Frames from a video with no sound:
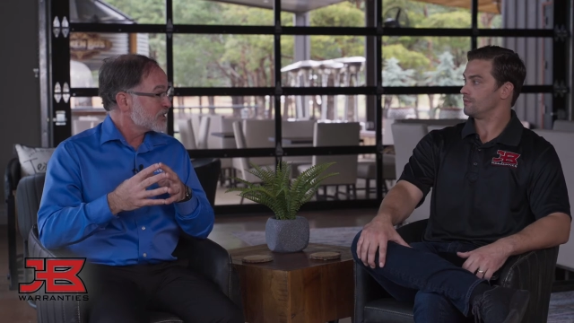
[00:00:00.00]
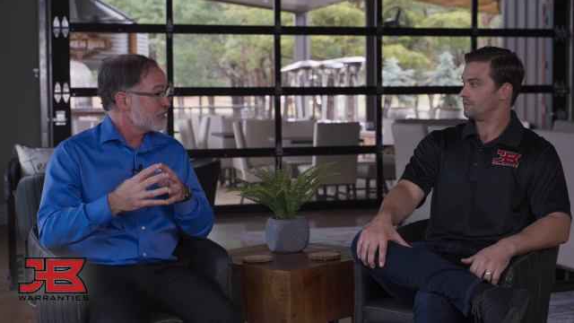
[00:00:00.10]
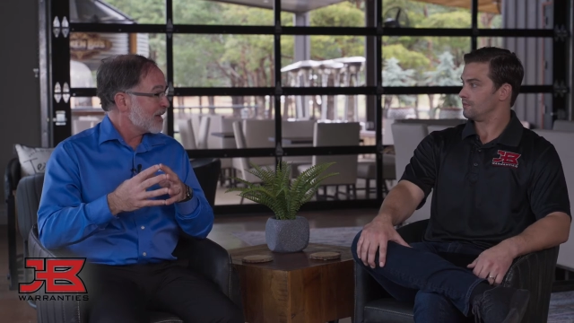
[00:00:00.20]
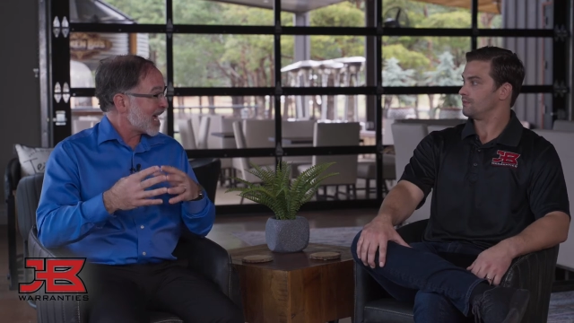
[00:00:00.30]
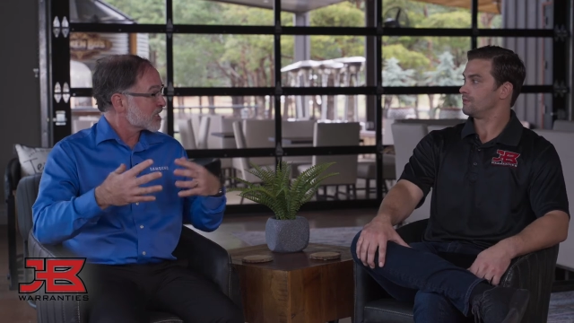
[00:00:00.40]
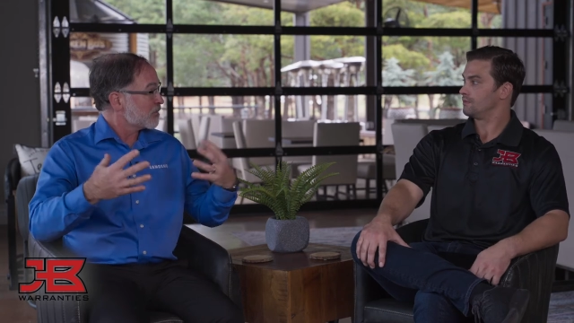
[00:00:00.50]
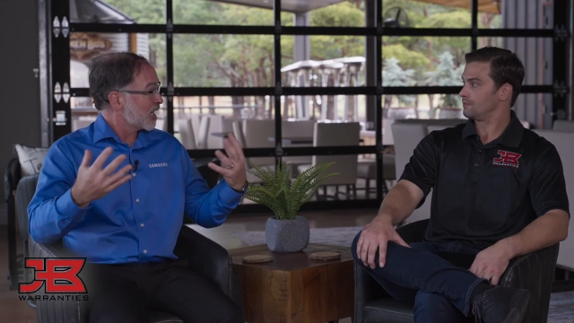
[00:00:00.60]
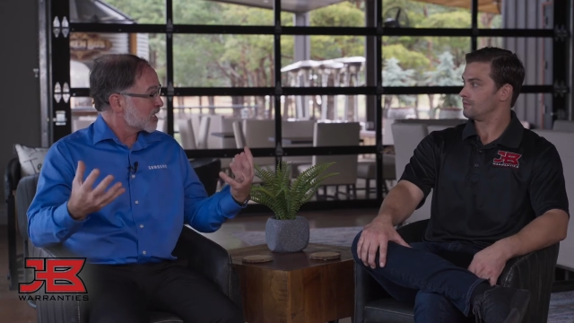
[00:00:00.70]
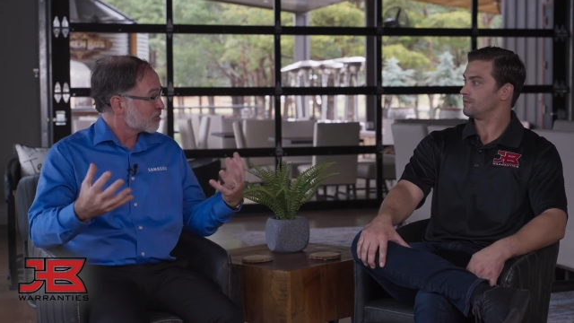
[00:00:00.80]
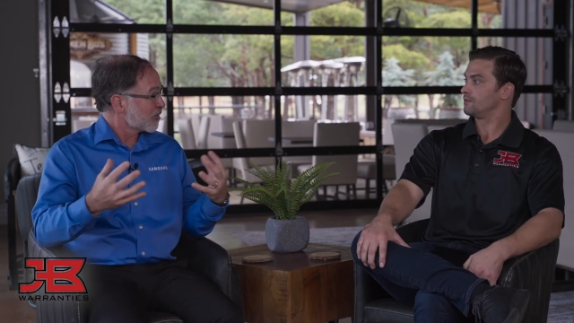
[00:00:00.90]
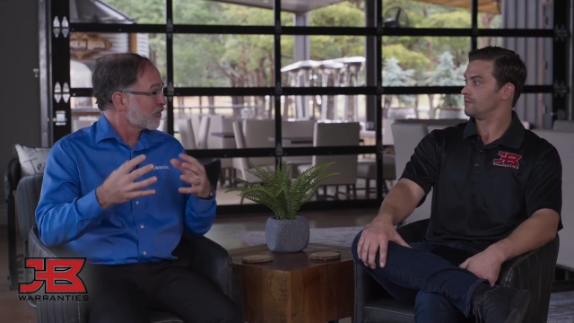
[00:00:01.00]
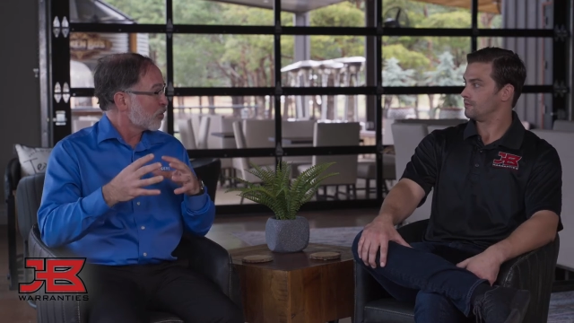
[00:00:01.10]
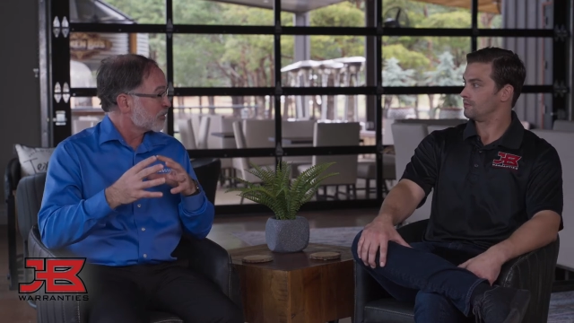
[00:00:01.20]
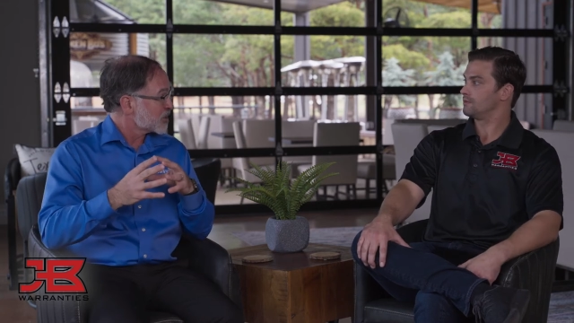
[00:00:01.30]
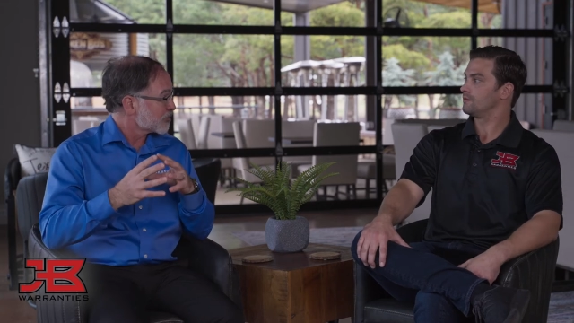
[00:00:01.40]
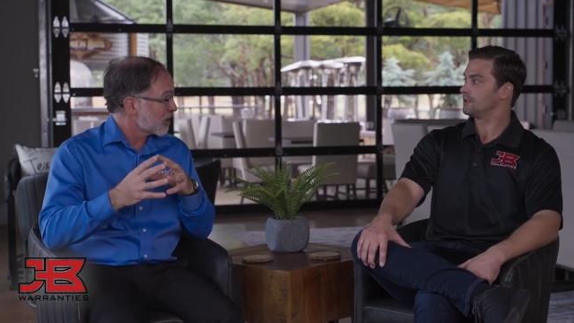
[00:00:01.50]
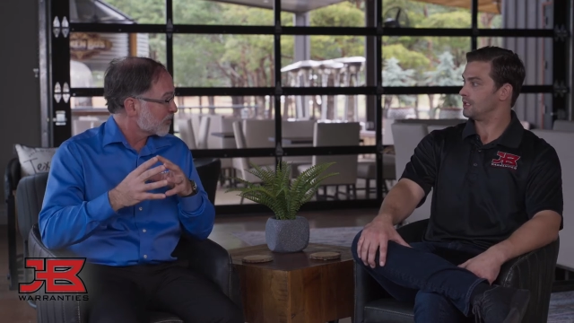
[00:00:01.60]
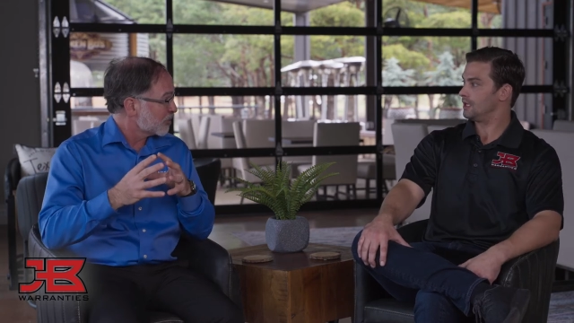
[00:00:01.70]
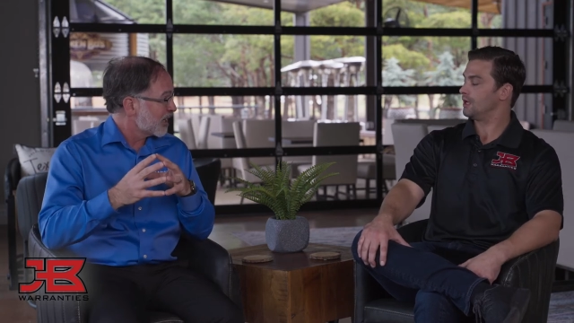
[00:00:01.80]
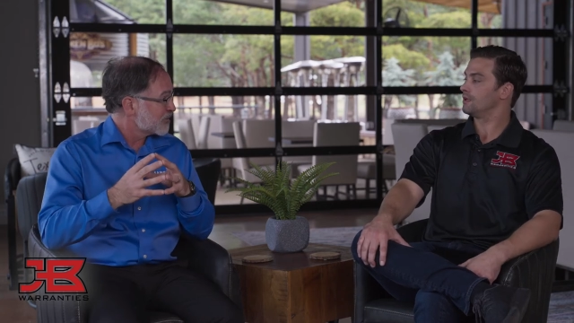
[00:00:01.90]
Speaker 1: to maximize performance
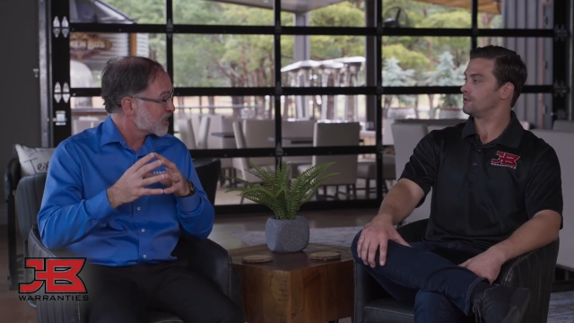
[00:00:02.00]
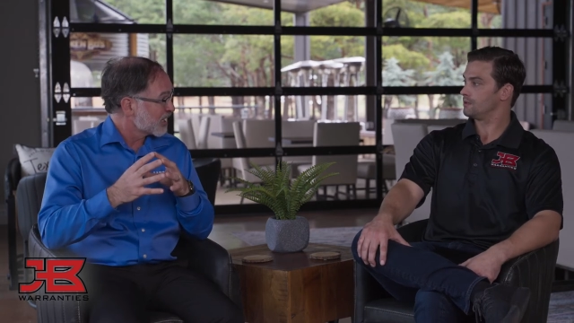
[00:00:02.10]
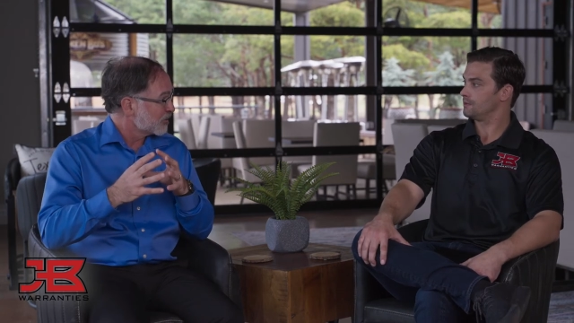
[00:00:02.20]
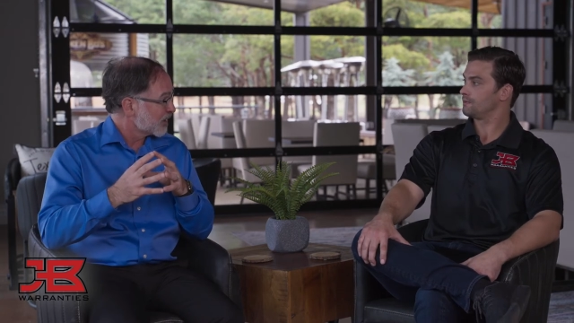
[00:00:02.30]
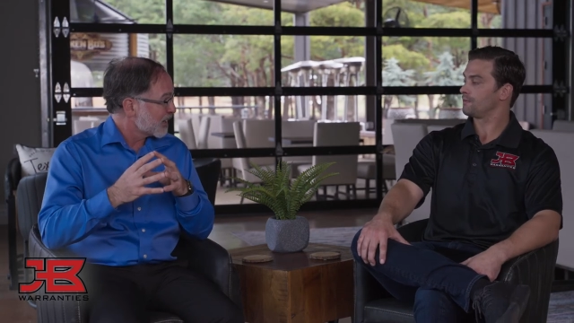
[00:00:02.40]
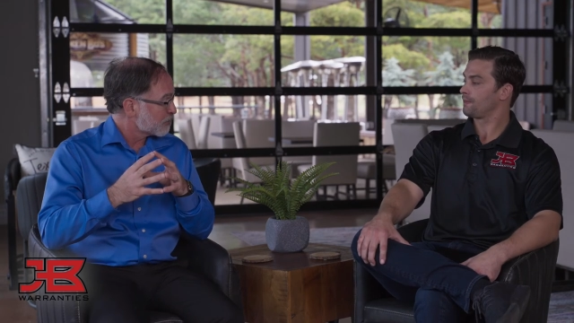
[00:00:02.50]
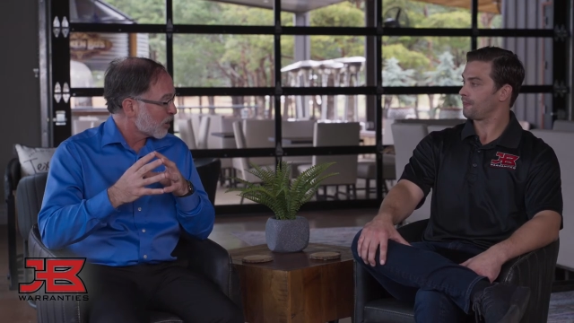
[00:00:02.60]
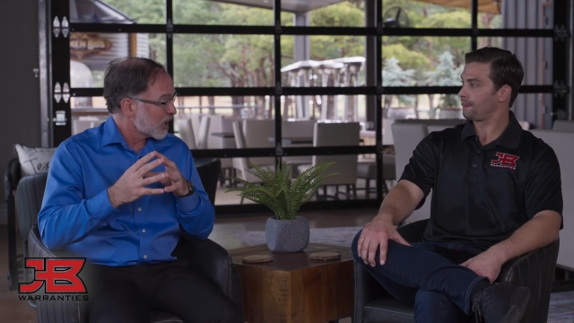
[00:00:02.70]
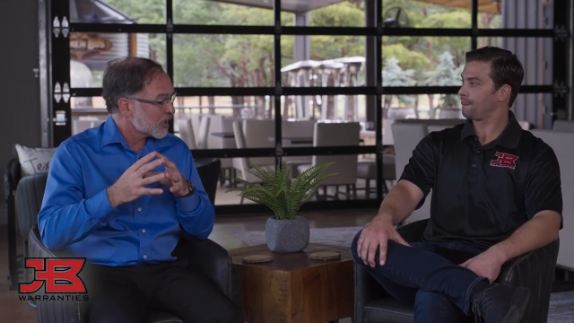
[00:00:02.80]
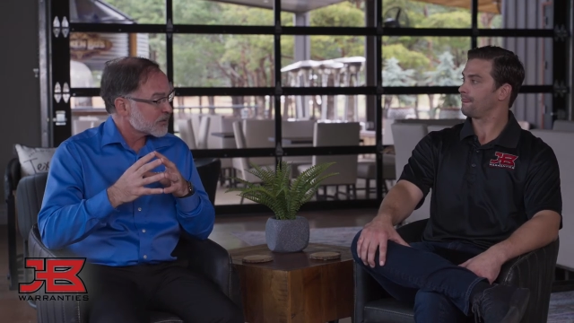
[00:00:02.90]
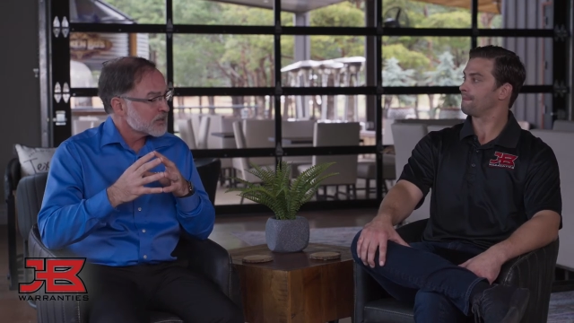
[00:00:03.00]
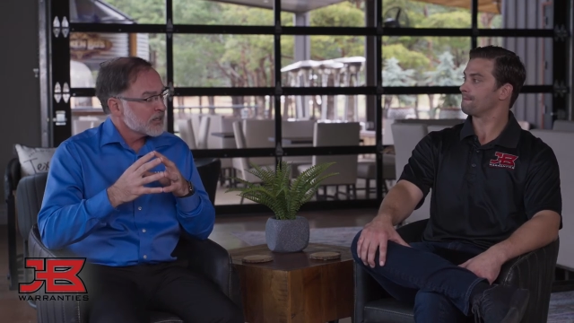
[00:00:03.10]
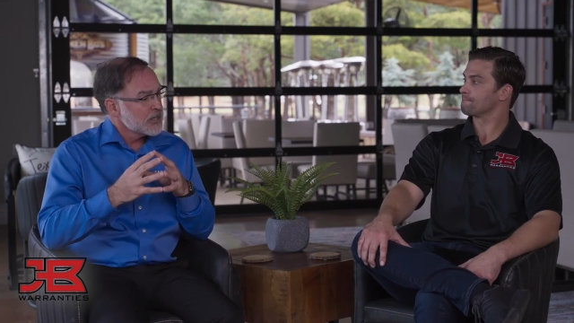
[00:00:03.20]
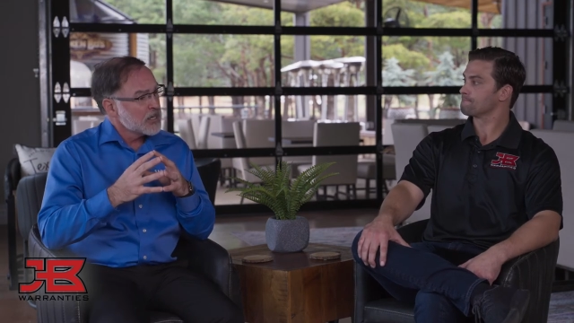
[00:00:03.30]
throughout the life cycle of that product?